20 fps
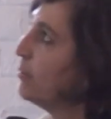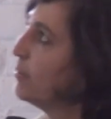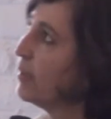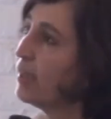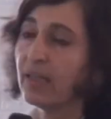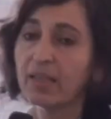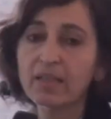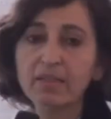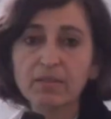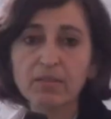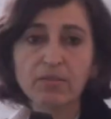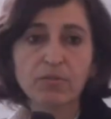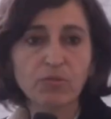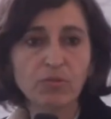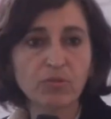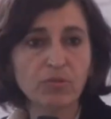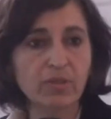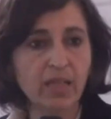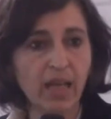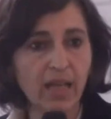as
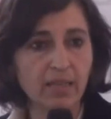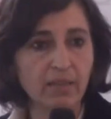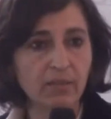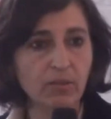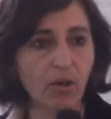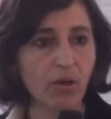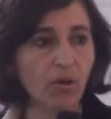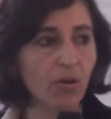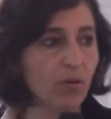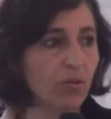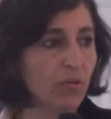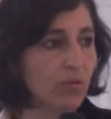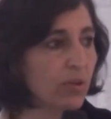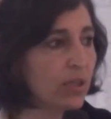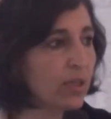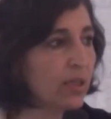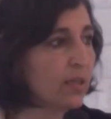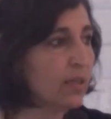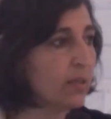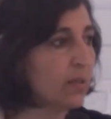you then
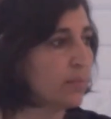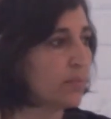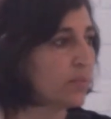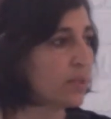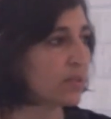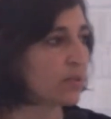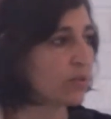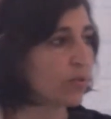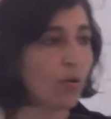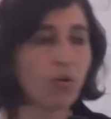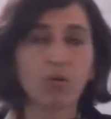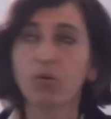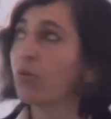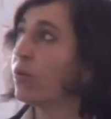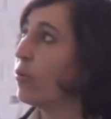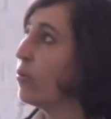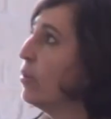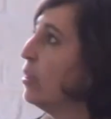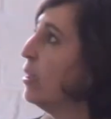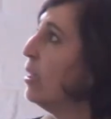know, this
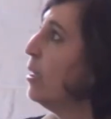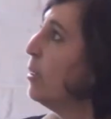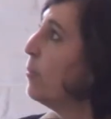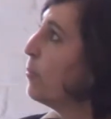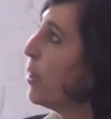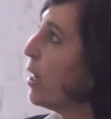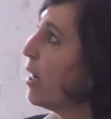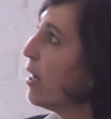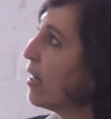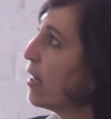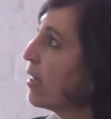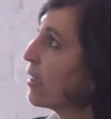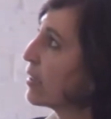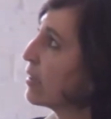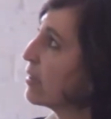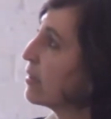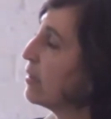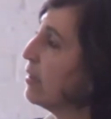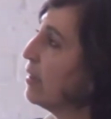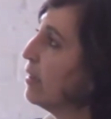whole
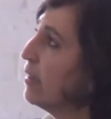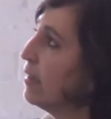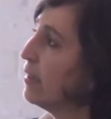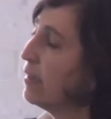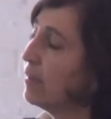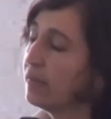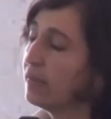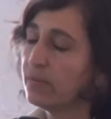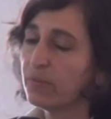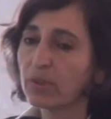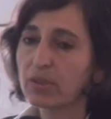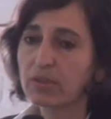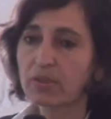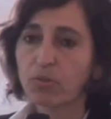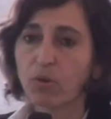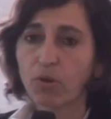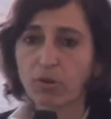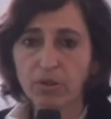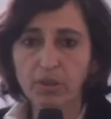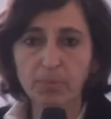park was
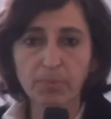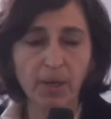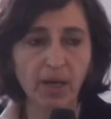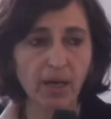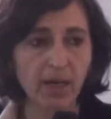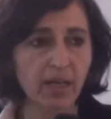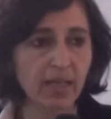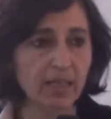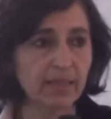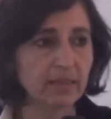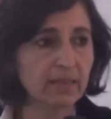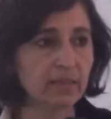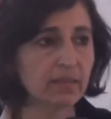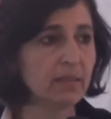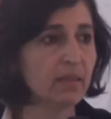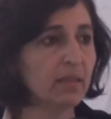occupied